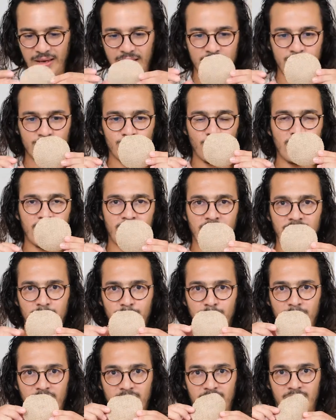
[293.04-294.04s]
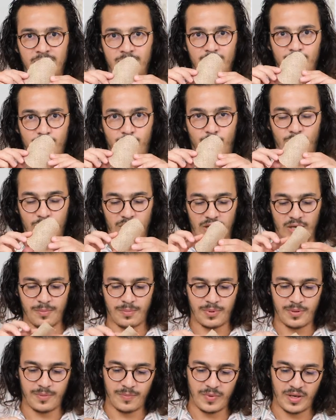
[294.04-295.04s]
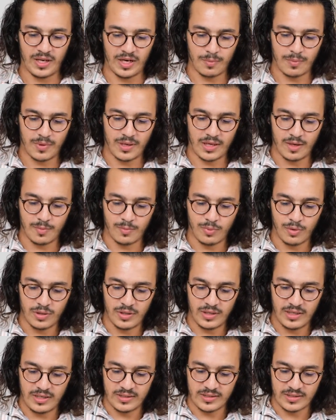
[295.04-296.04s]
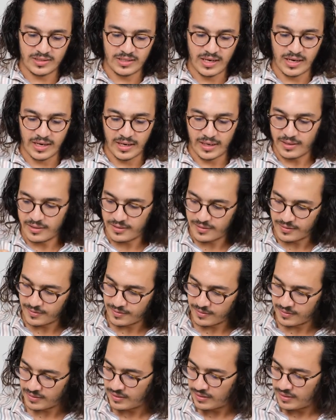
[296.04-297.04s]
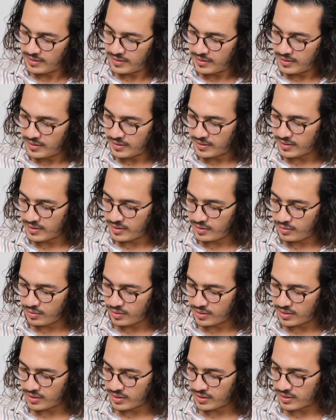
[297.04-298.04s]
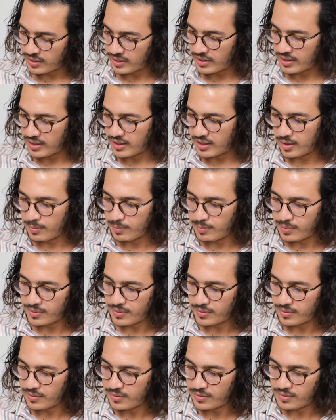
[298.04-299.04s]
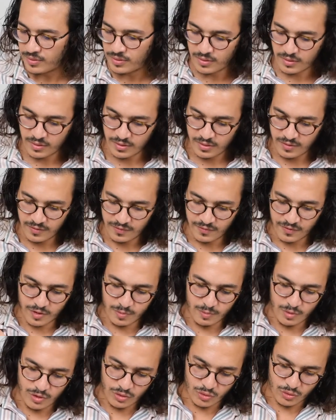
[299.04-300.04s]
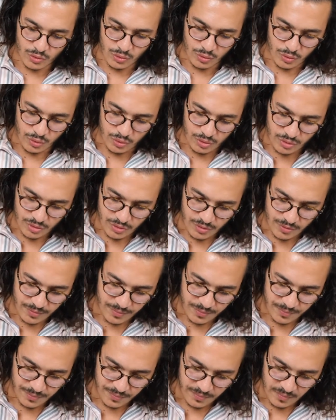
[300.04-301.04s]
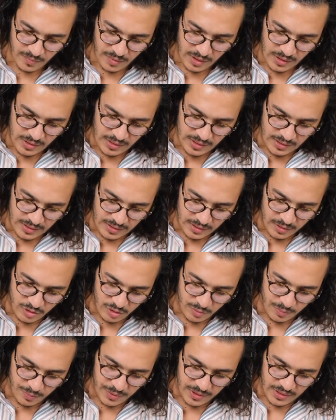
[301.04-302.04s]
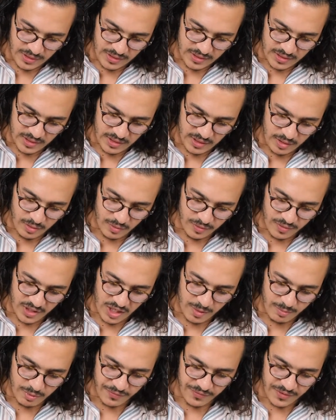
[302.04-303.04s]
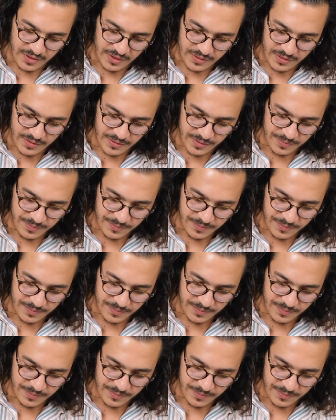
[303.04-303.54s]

So I cut my burlap and I'm gonna put it inside. Then you can get help from your tools to place it on top of it.